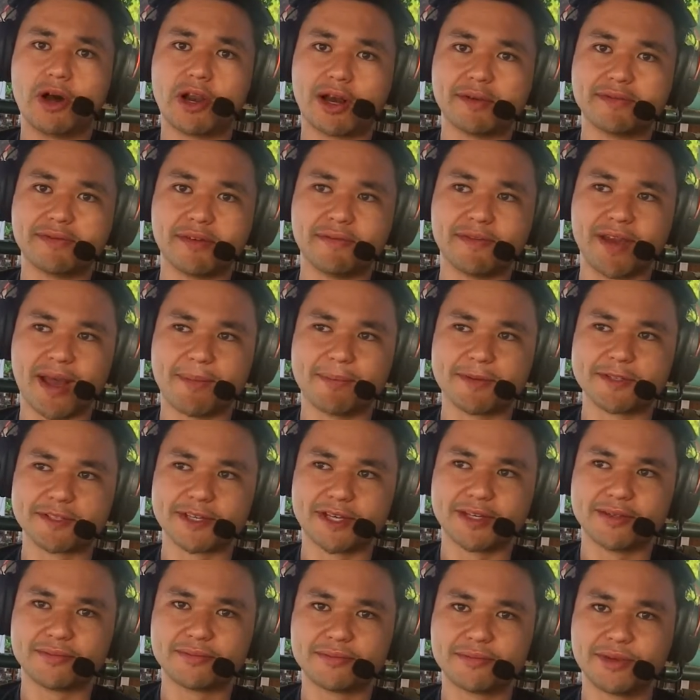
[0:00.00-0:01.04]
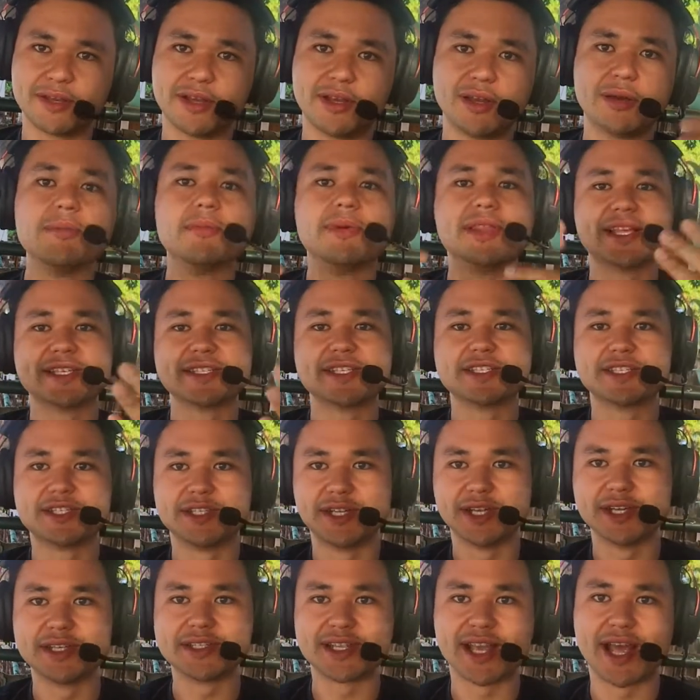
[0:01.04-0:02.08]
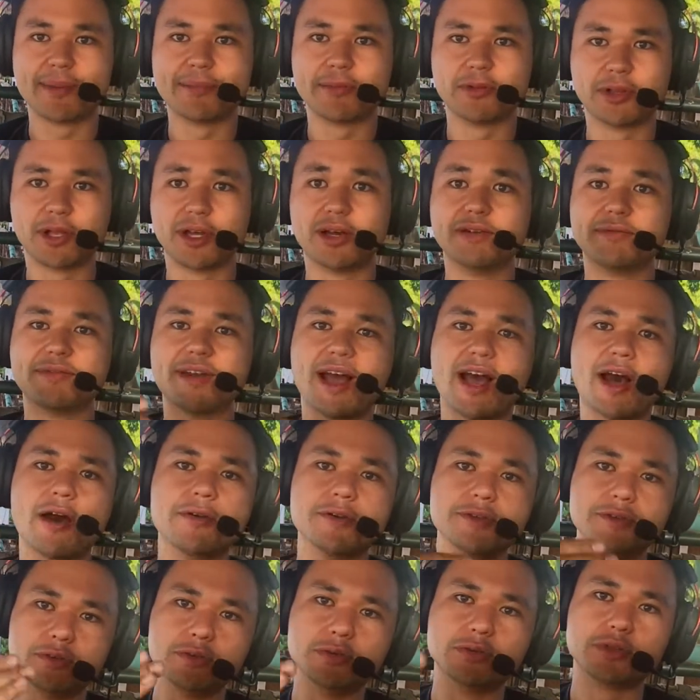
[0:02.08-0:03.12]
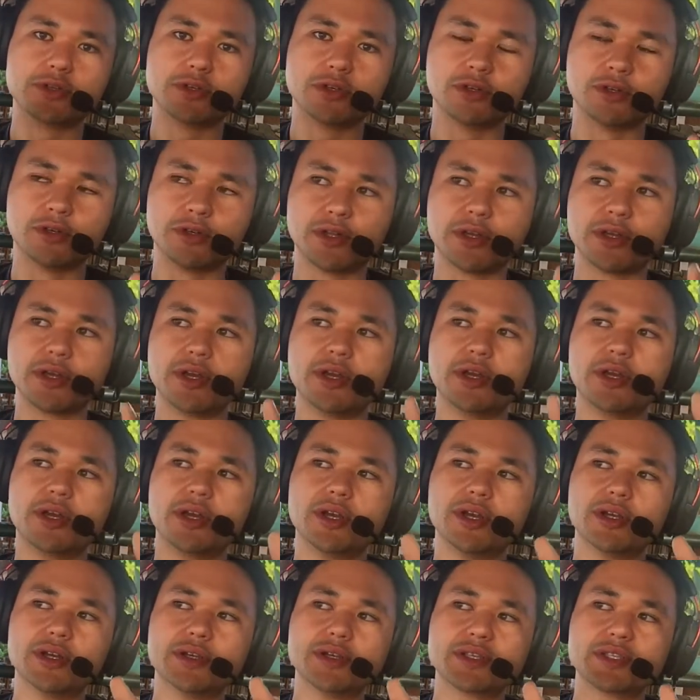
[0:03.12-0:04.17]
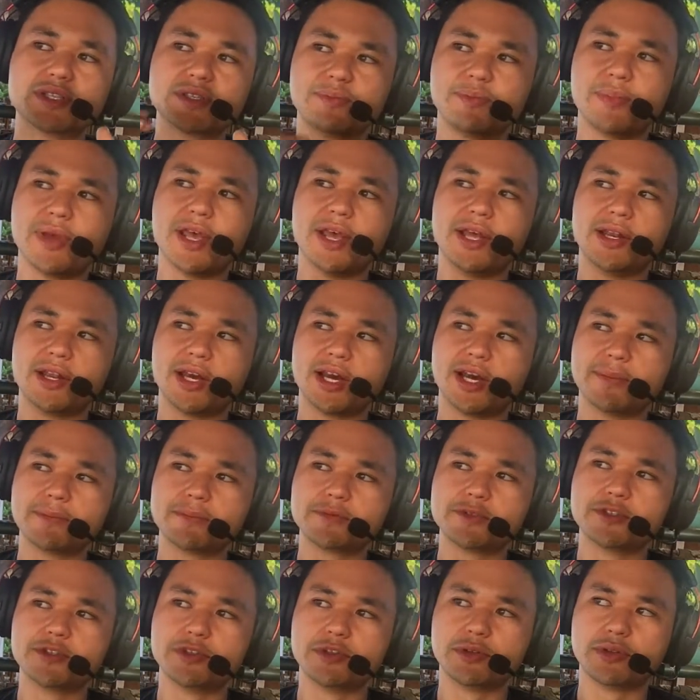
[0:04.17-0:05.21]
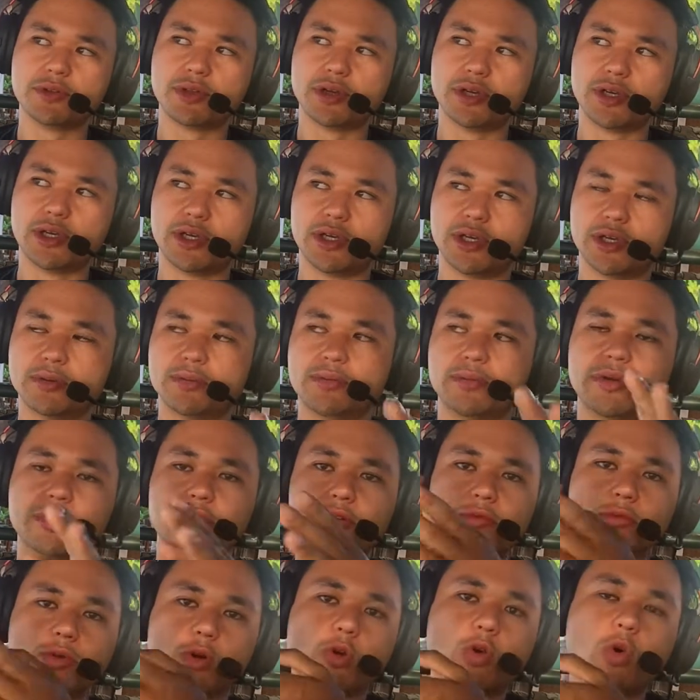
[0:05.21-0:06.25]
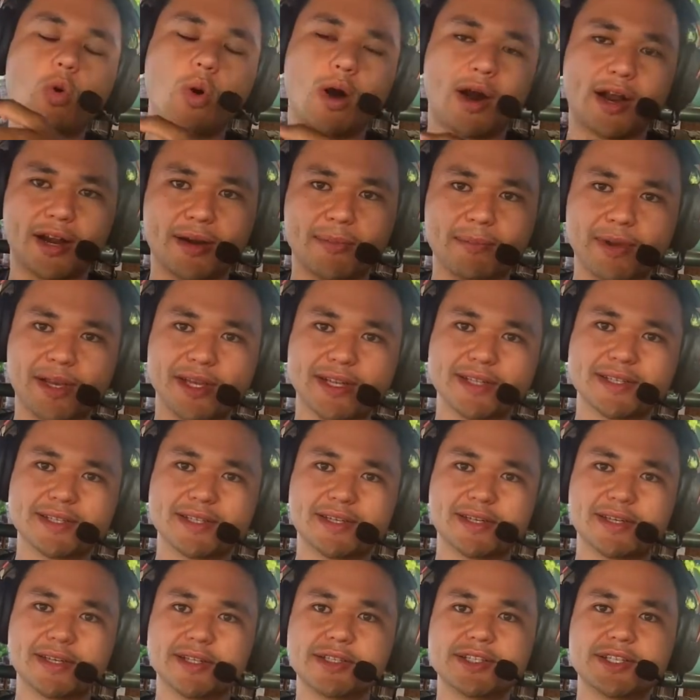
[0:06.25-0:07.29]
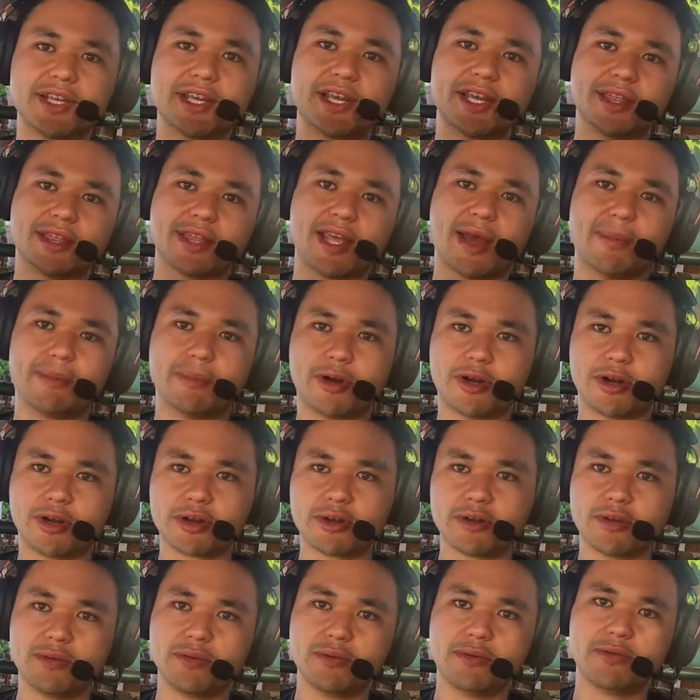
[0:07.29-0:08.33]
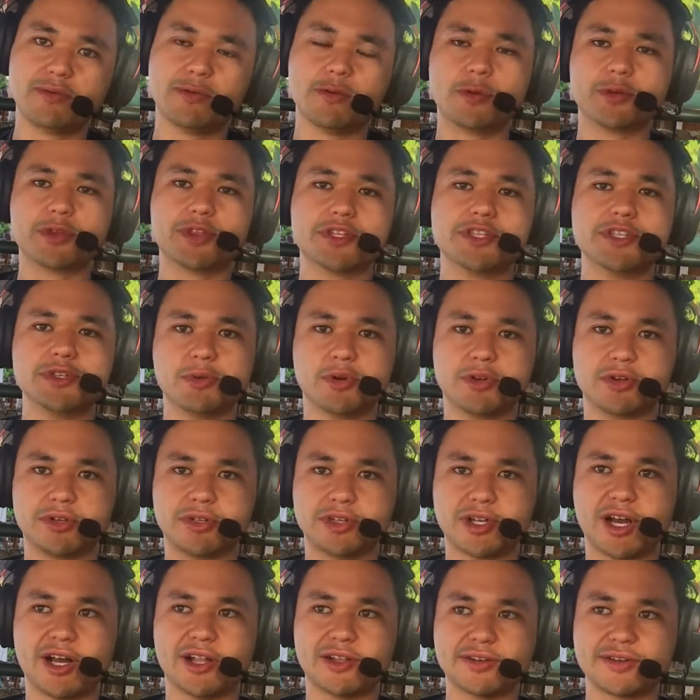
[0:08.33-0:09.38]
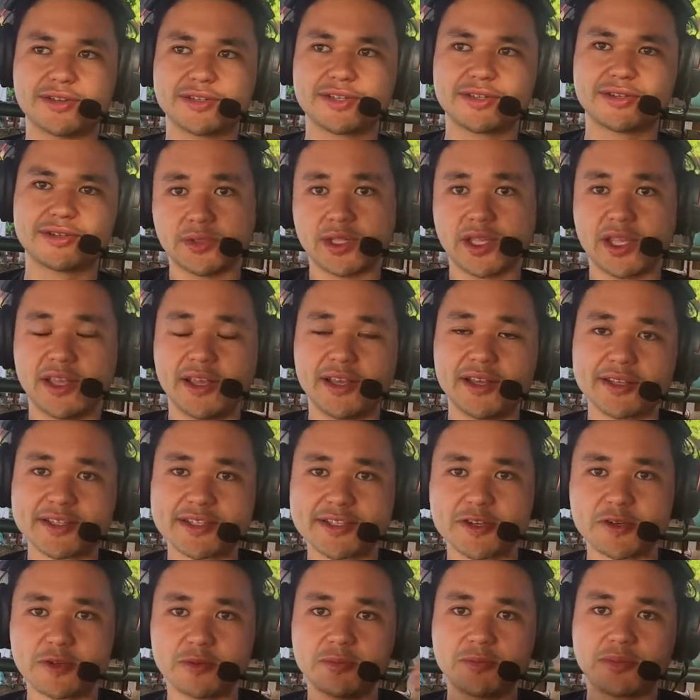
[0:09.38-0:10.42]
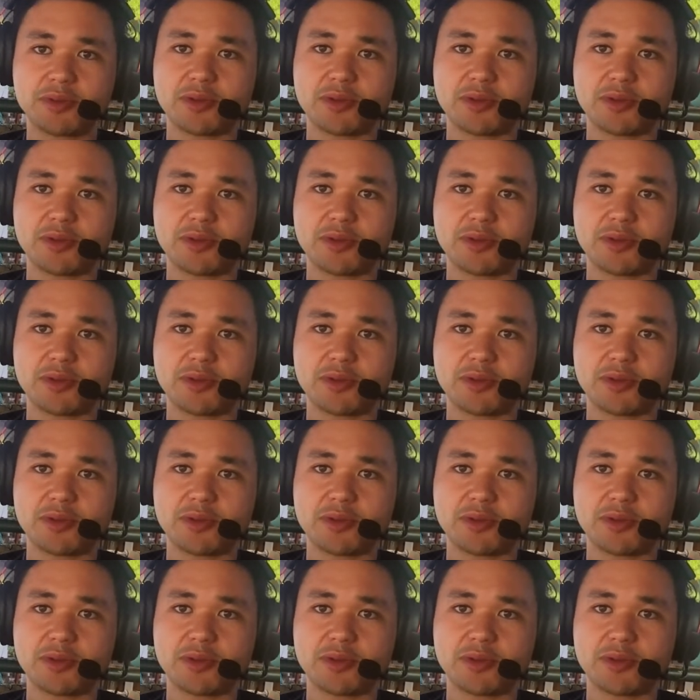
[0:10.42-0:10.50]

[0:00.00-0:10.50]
off of Amazon. But that's just an example of how you could spend up to the requirement to hit that mark for the $200. So